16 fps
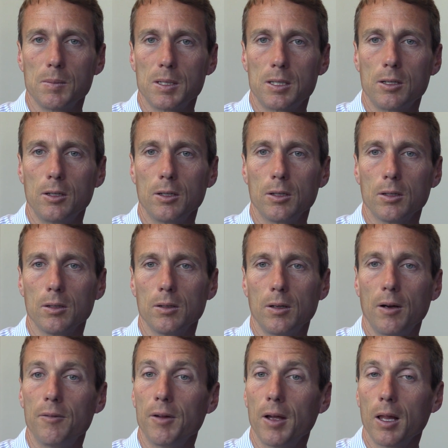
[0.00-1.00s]
material
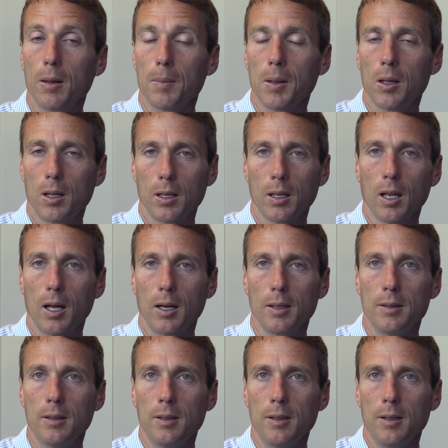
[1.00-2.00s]
available online.